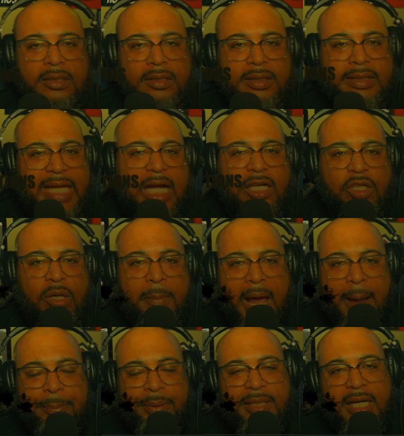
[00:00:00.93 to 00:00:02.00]
Doc
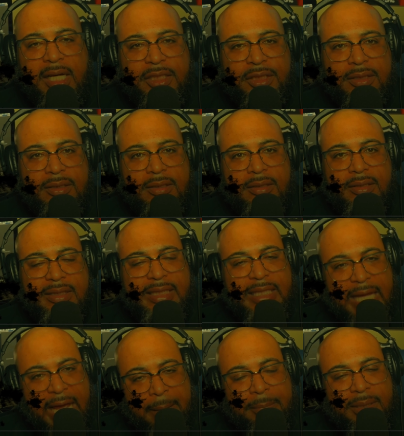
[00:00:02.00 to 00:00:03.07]
Nomad Productions is the
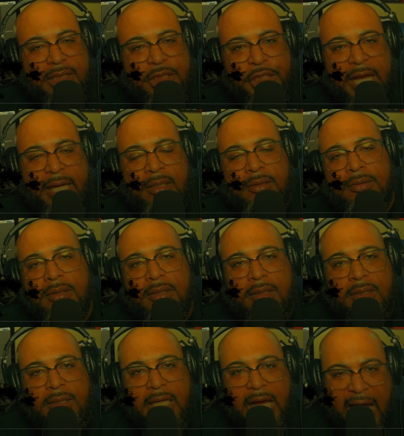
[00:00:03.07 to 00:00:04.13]
name of the channel.
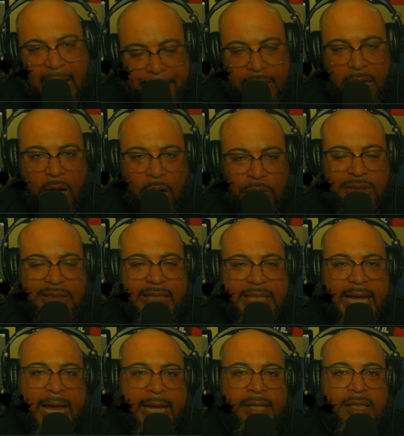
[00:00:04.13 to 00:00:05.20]
I'm your host,
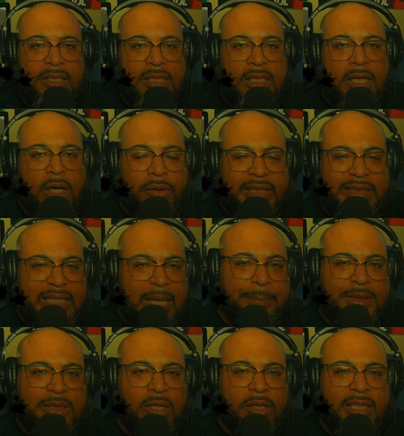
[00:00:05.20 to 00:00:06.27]
DA. On this
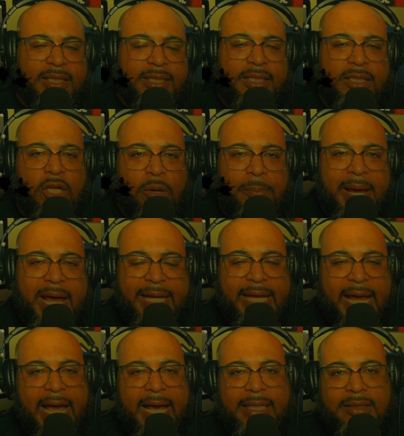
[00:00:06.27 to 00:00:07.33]
episode of the Nomad
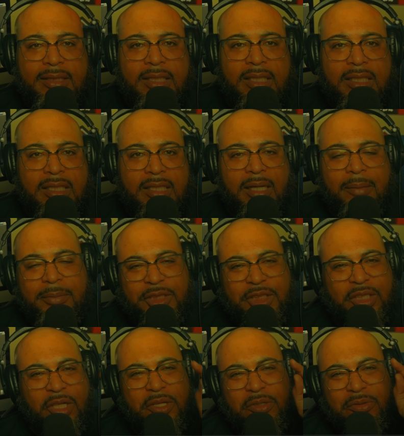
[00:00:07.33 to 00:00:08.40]
Cast, I'm going to
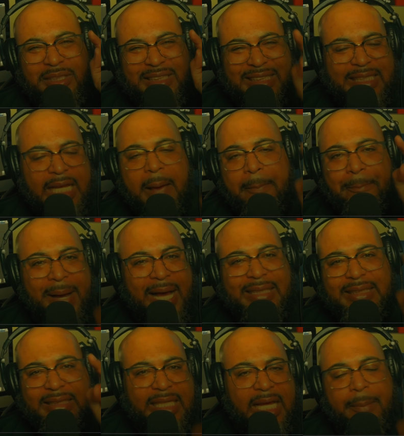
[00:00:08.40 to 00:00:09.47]
show you a step by
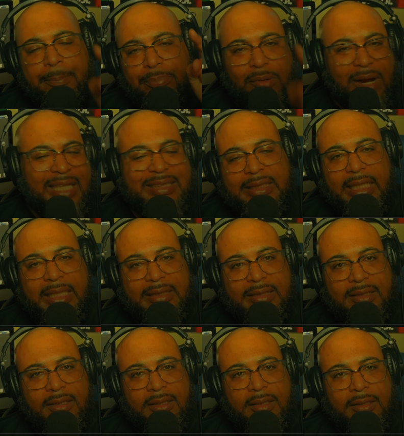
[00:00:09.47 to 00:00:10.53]
step process
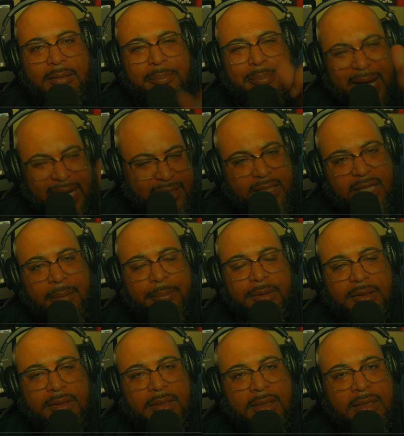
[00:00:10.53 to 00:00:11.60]
by the
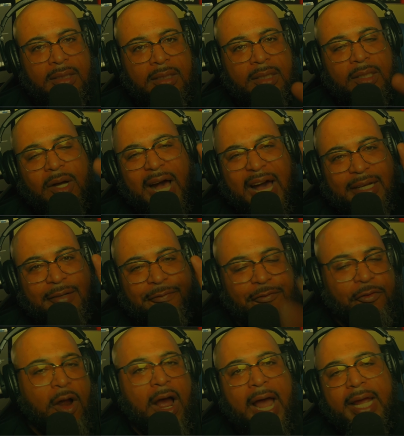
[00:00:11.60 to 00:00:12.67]
numbers on how to
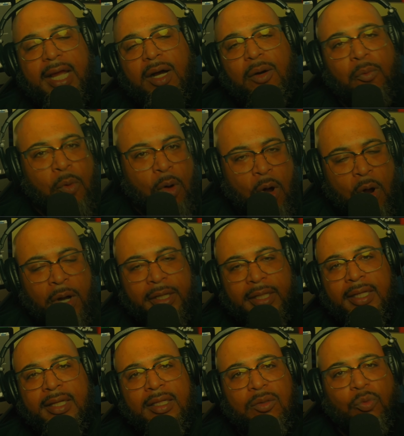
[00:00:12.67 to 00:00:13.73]
fry award
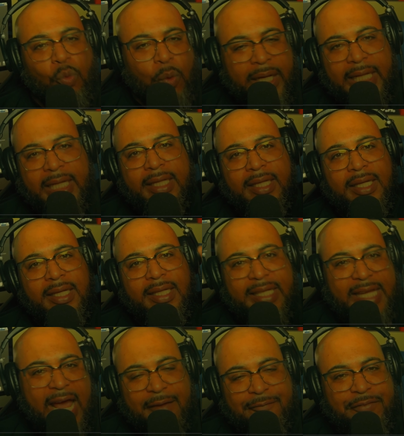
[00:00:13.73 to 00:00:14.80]
winning
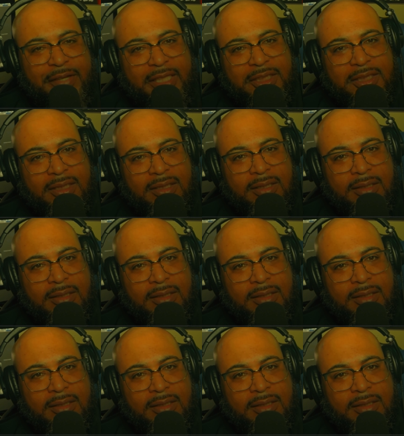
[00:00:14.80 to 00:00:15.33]
catfish.